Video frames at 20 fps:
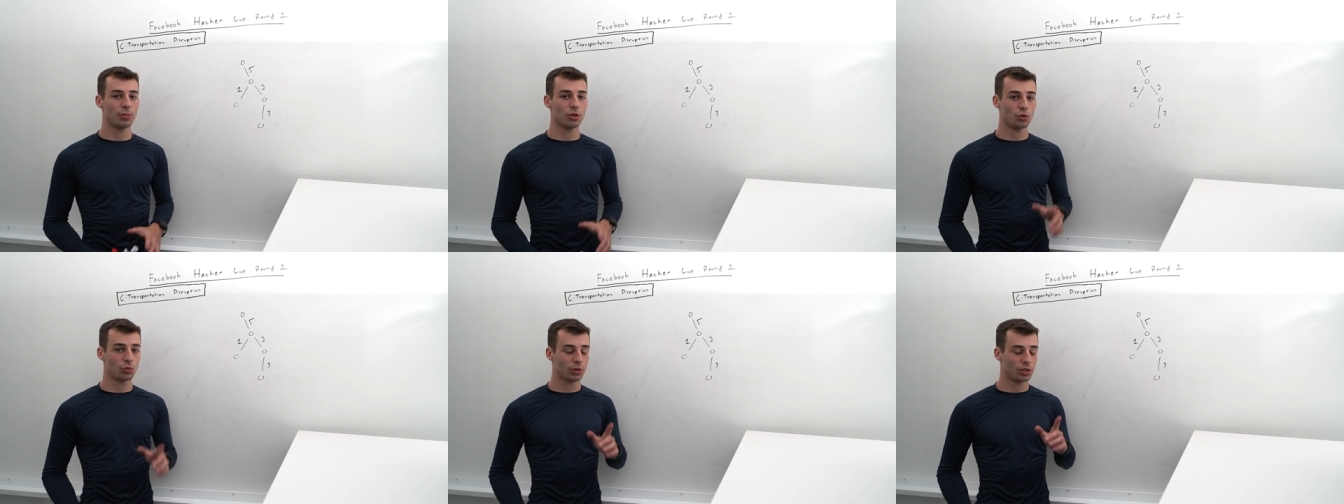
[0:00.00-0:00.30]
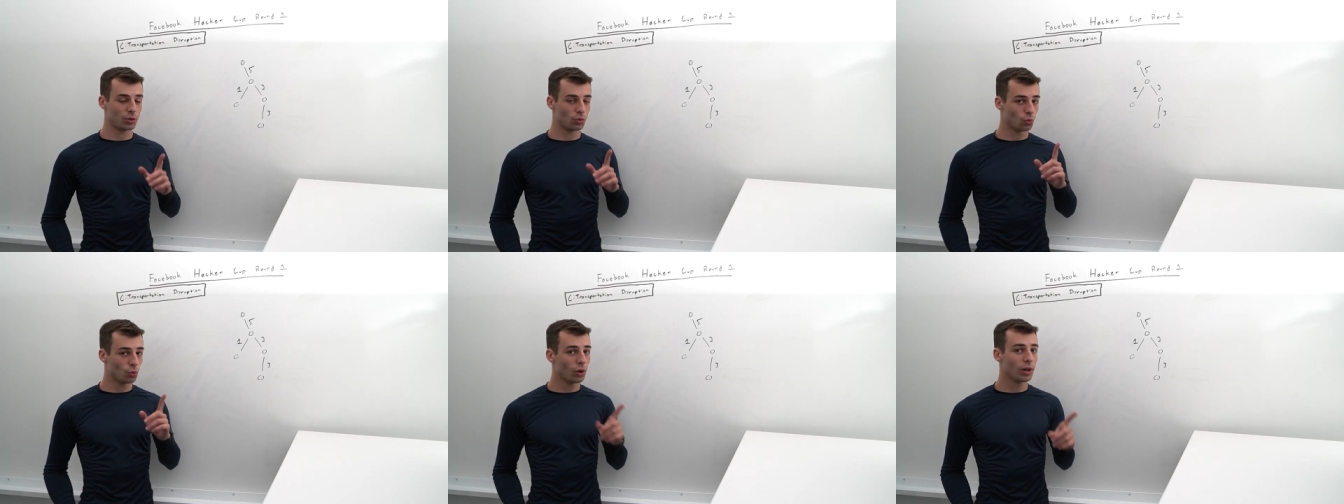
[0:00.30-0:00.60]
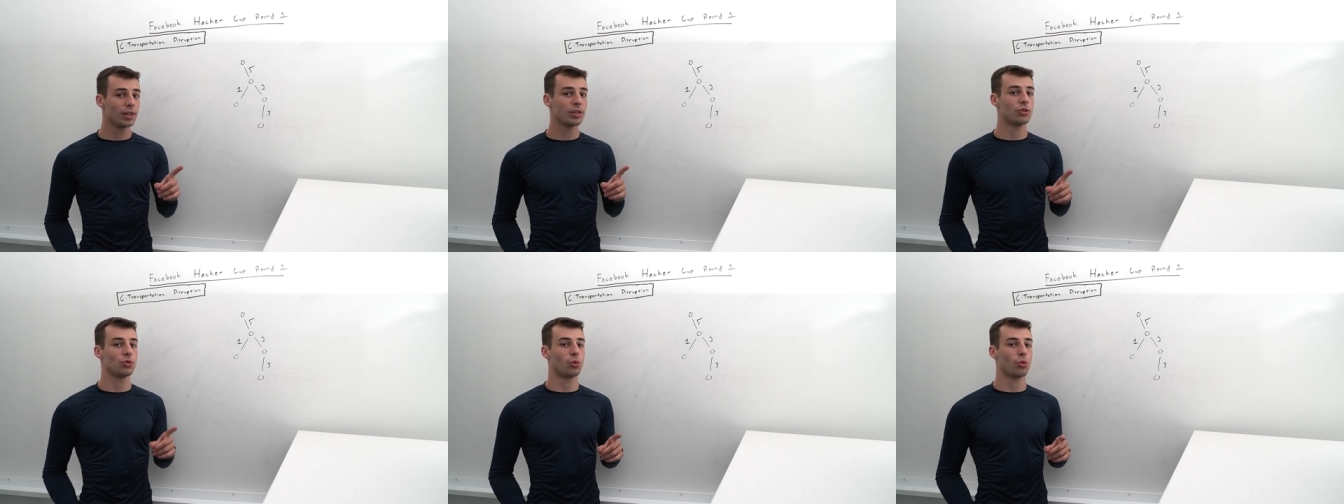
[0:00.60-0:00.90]
between
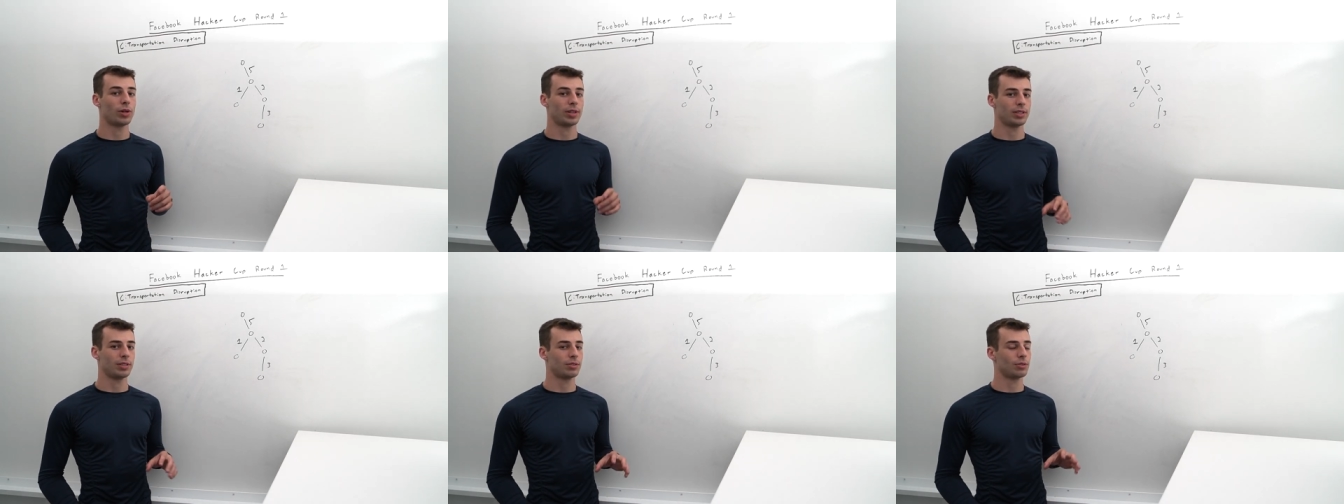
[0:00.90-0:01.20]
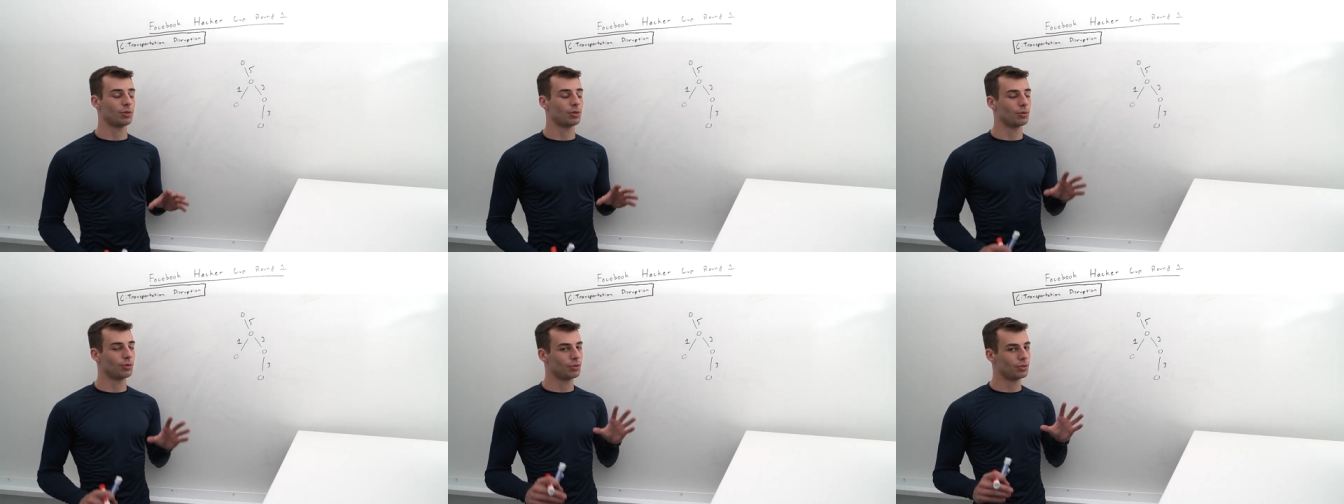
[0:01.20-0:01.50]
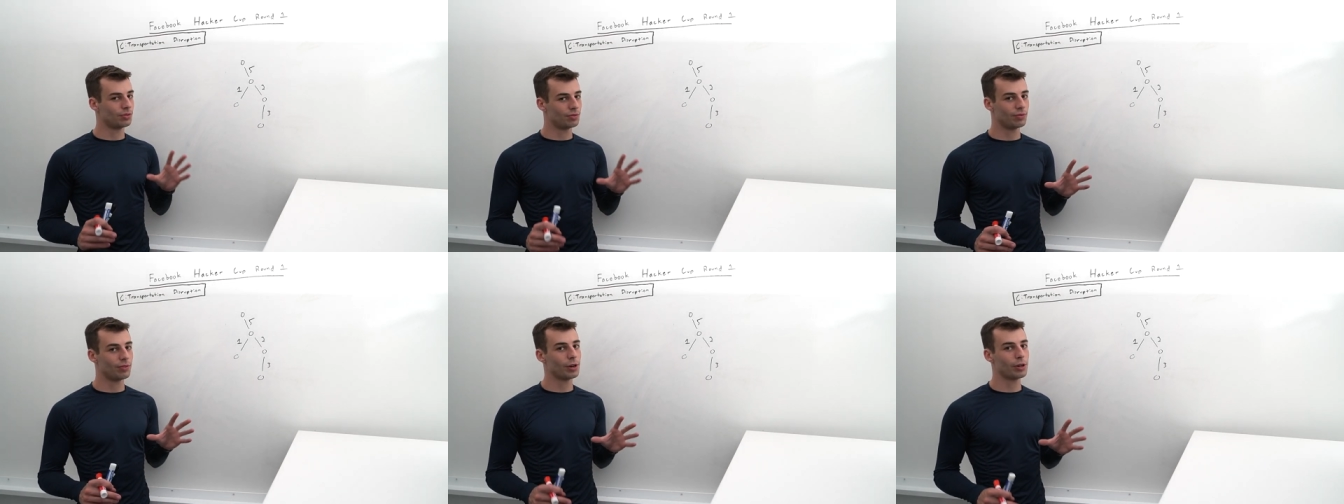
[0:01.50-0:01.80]
1 and 20, so
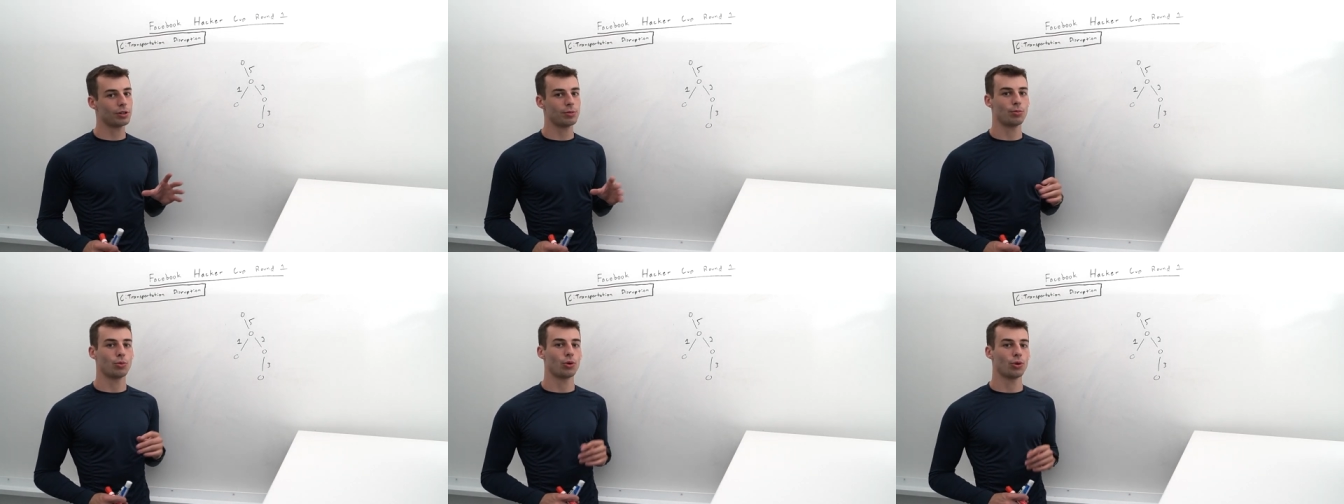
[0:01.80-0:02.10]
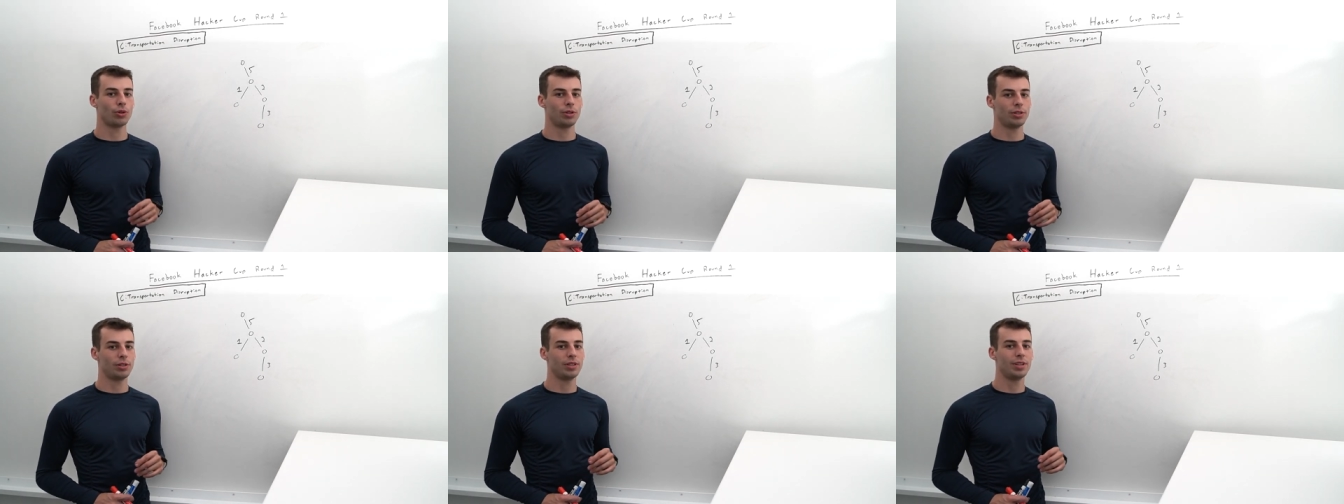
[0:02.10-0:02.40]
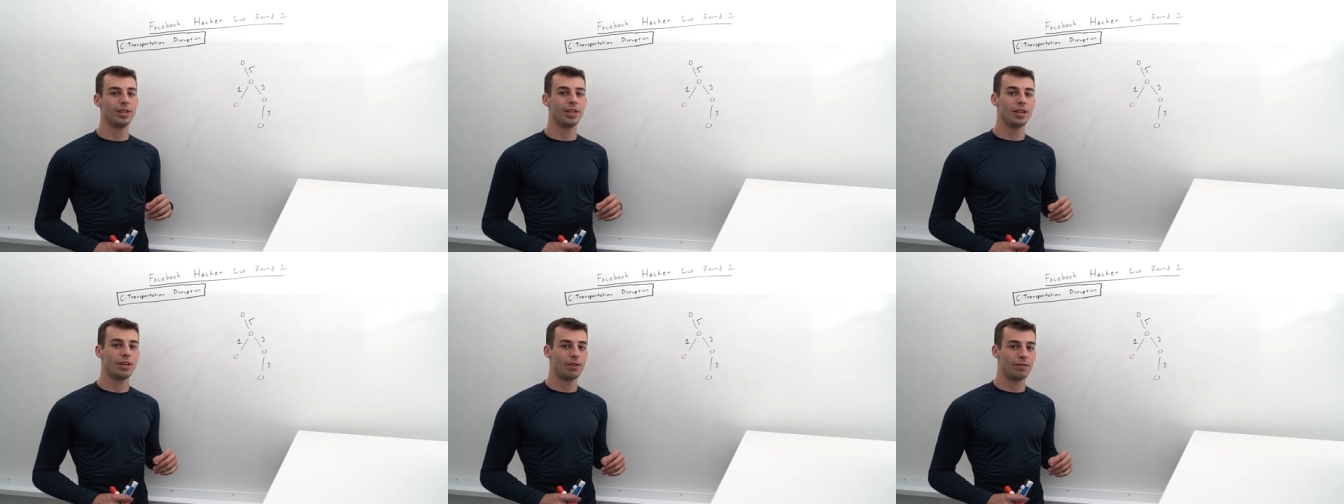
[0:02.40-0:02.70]
it's very important,